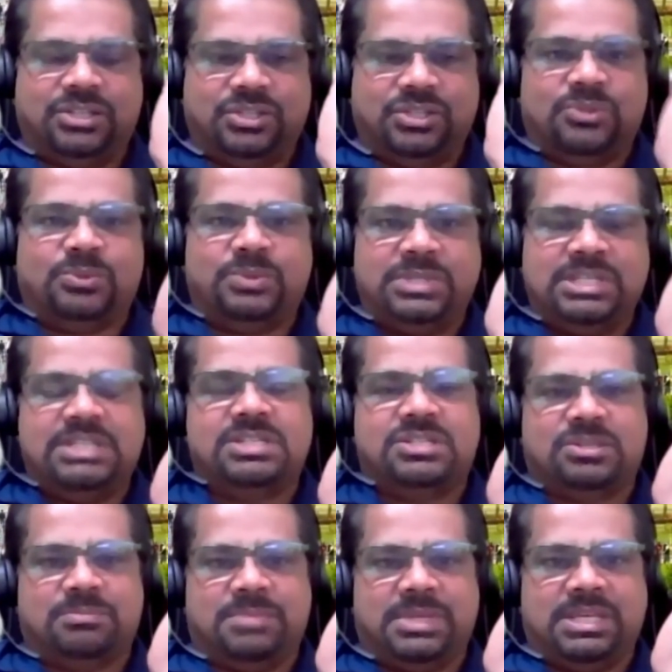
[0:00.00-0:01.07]
You need
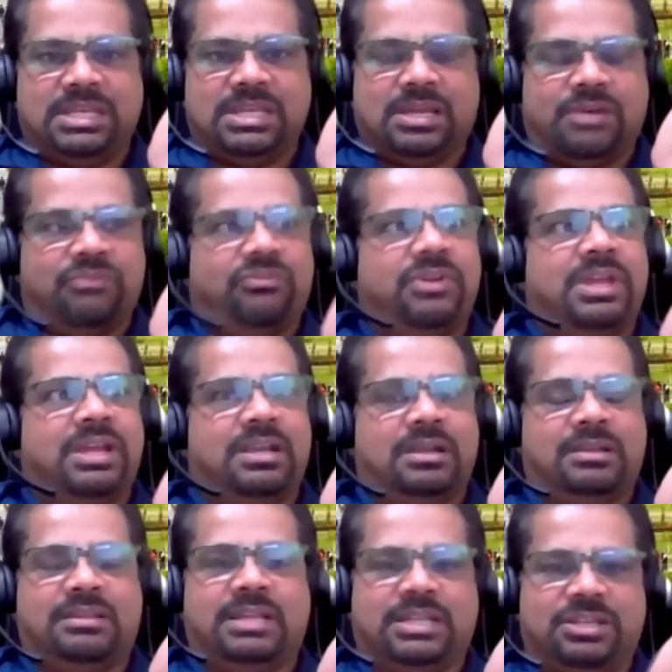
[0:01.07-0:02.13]
to be
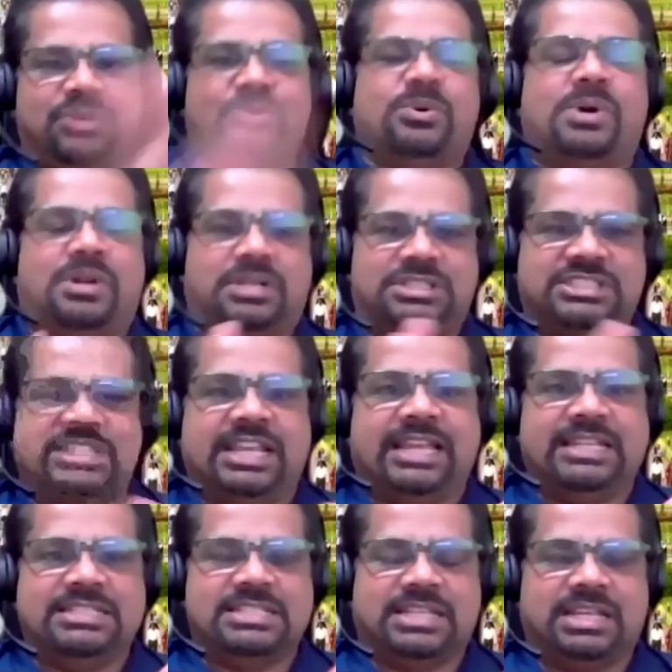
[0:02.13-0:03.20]
aware that you are
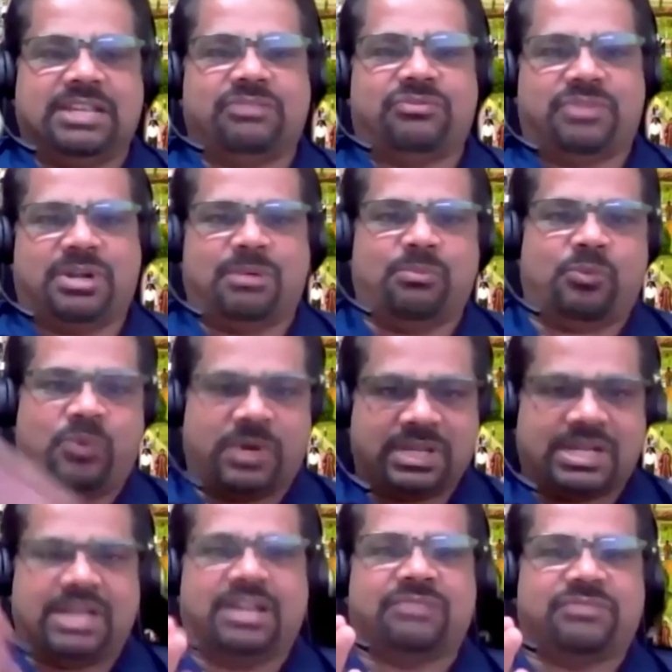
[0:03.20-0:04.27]
changing from one
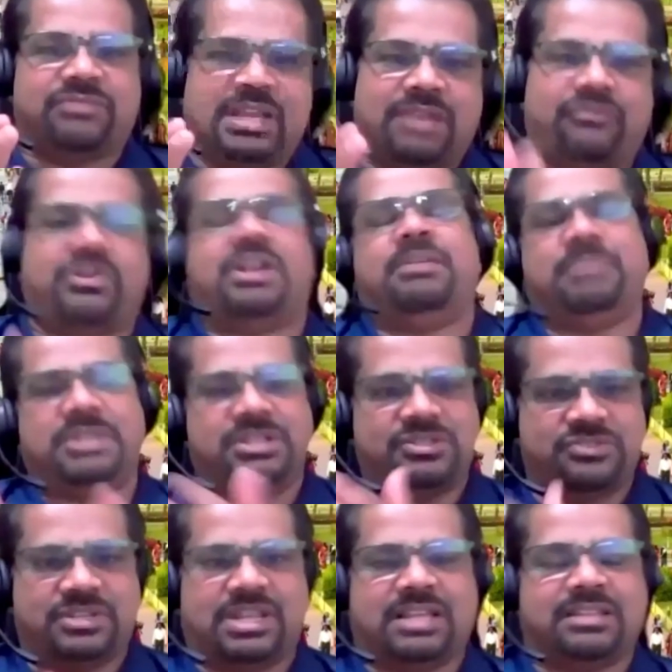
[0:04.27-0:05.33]
kind of an environment
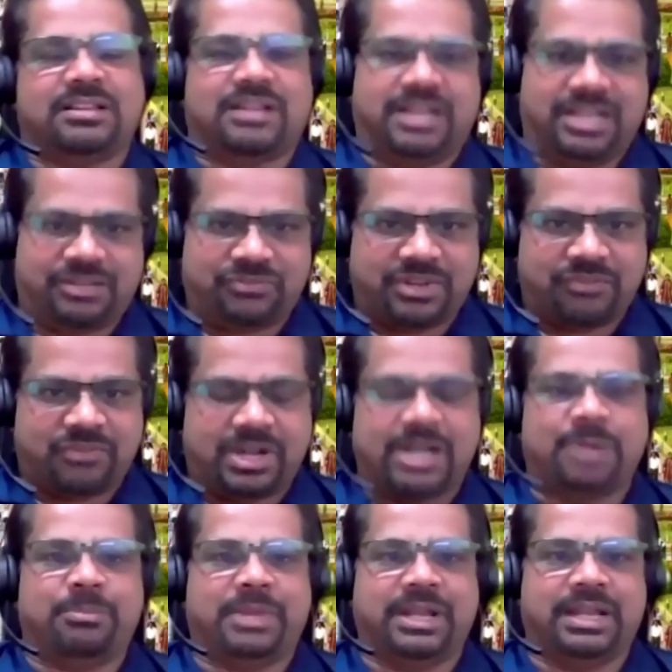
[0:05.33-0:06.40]
to another kind of
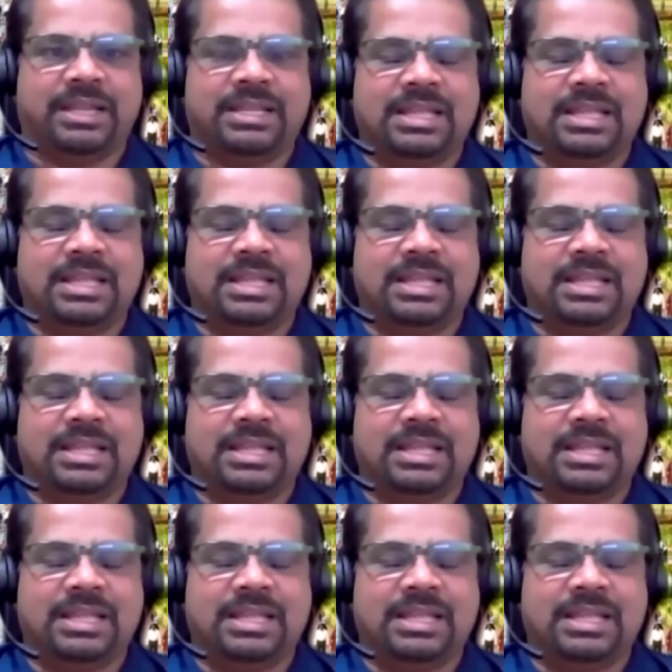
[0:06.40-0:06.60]
environment,